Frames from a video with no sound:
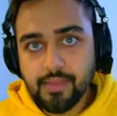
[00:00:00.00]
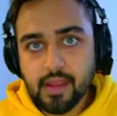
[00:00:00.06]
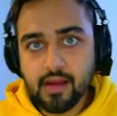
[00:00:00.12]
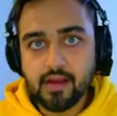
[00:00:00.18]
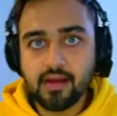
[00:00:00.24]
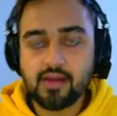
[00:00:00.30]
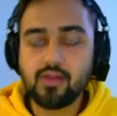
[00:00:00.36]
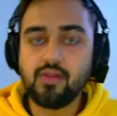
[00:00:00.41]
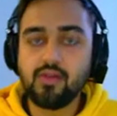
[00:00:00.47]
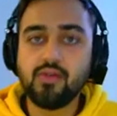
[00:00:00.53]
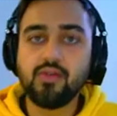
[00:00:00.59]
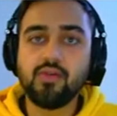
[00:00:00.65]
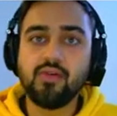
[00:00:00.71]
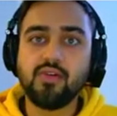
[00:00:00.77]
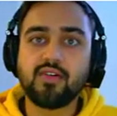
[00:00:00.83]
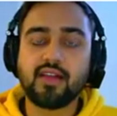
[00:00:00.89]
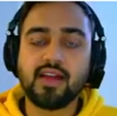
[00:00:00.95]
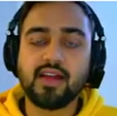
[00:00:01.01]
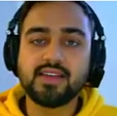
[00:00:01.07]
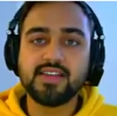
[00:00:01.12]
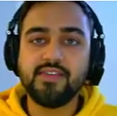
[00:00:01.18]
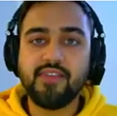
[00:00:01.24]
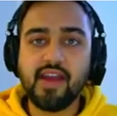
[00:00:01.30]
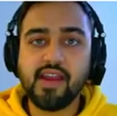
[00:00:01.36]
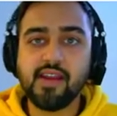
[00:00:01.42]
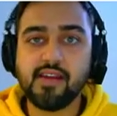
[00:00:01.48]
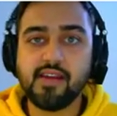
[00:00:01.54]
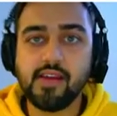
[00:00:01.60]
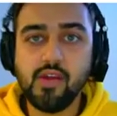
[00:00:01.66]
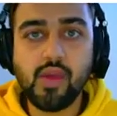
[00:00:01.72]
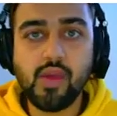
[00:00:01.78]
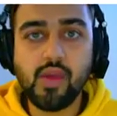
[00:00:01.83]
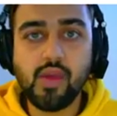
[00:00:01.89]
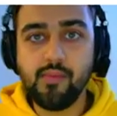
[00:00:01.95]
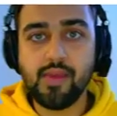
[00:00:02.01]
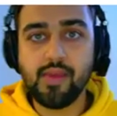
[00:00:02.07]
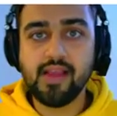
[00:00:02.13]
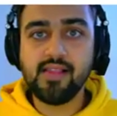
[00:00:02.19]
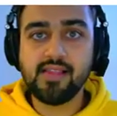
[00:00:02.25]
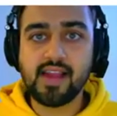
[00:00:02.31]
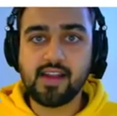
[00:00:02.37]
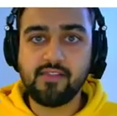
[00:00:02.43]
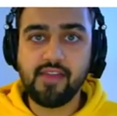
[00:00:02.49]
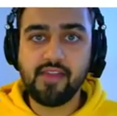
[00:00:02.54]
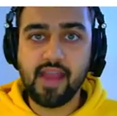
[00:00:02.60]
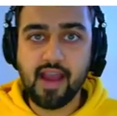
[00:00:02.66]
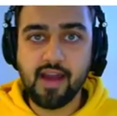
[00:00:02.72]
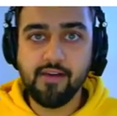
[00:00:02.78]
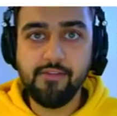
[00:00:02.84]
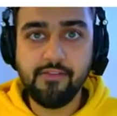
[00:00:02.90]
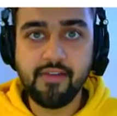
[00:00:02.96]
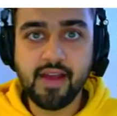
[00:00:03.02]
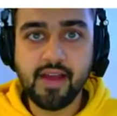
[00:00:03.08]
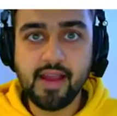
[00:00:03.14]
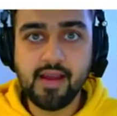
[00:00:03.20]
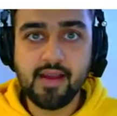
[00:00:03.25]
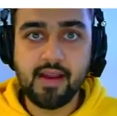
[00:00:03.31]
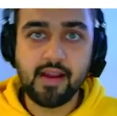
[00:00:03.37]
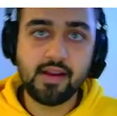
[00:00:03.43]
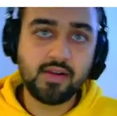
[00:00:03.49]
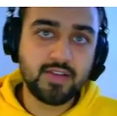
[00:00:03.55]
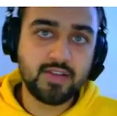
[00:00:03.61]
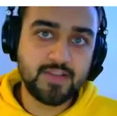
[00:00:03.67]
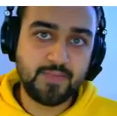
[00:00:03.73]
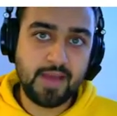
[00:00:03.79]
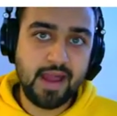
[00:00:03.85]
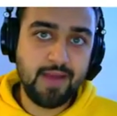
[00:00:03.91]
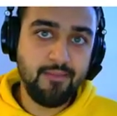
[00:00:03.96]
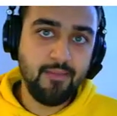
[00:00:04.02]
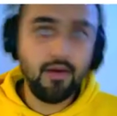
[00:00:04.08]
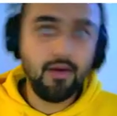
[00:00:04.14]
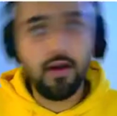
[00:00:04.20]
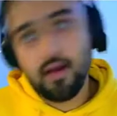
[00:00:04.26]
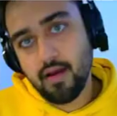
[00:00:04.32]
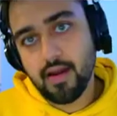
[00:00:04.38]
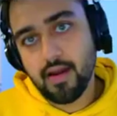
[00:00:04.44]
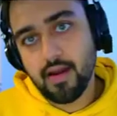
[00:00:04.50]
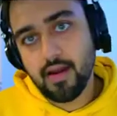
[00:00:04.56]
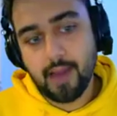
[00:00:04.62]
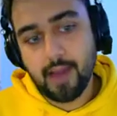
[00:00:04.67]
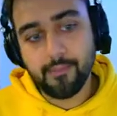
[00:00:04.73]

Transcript: to classify new email that we have into spam or ham.